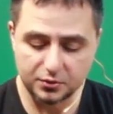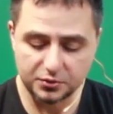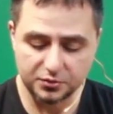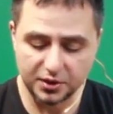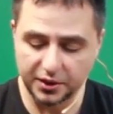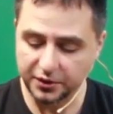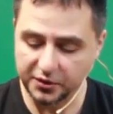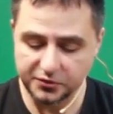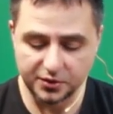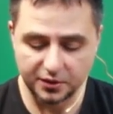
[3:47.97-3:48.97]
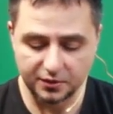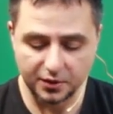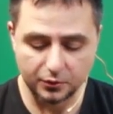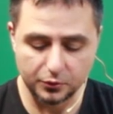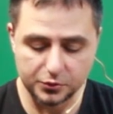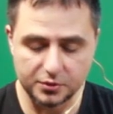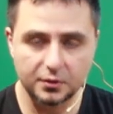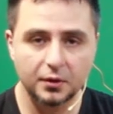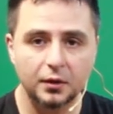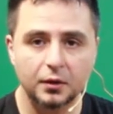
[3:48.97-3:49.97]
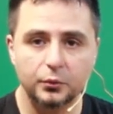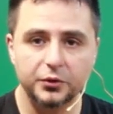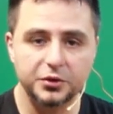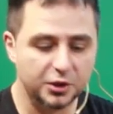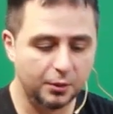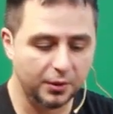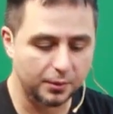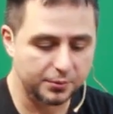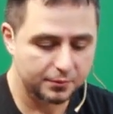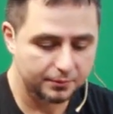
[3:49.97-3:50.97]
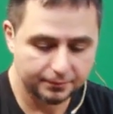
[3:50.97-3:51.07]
So it's really a nice set that goes with the chop cups.